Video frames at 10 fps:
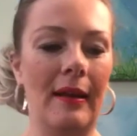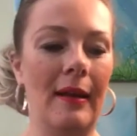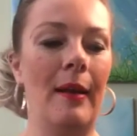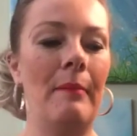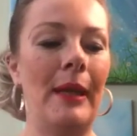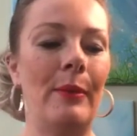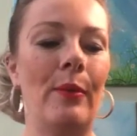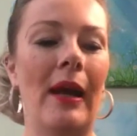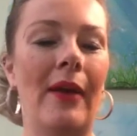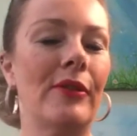And maybe we'll
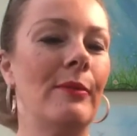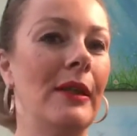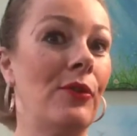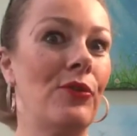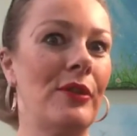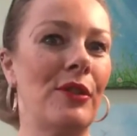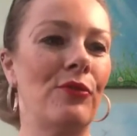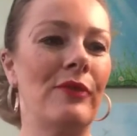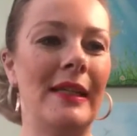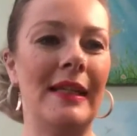have some little crystal
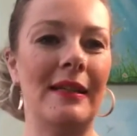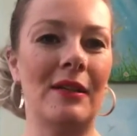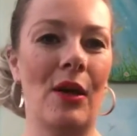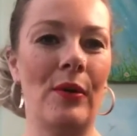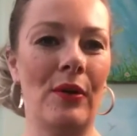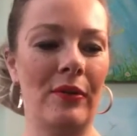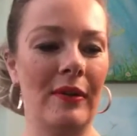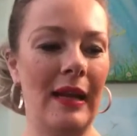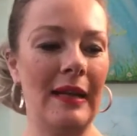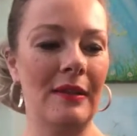readings going on
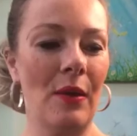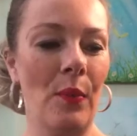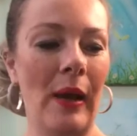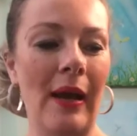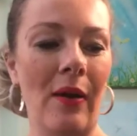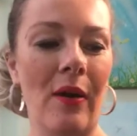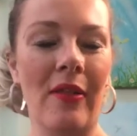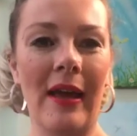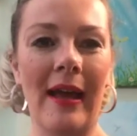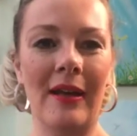as well
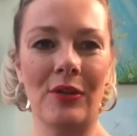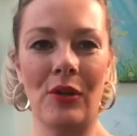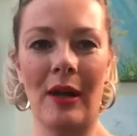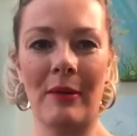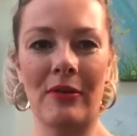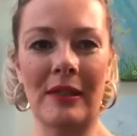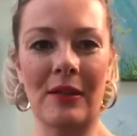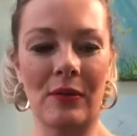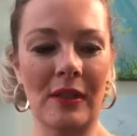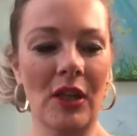there. Do you like my
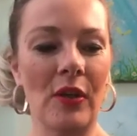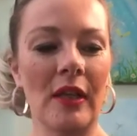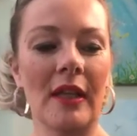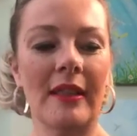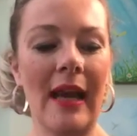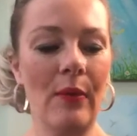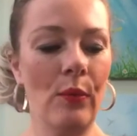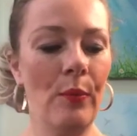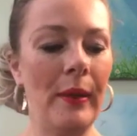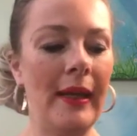crystals? So that
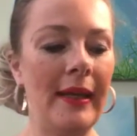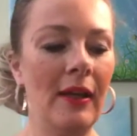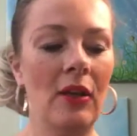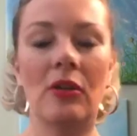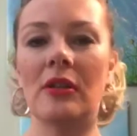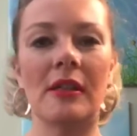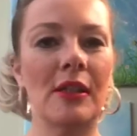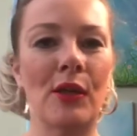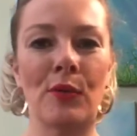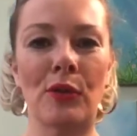will be goodness
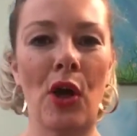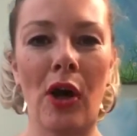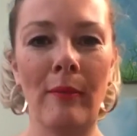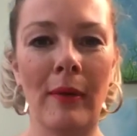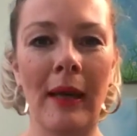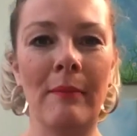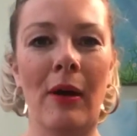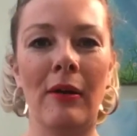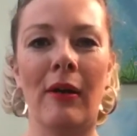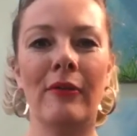knows what time in
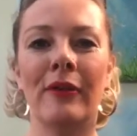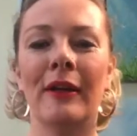my life.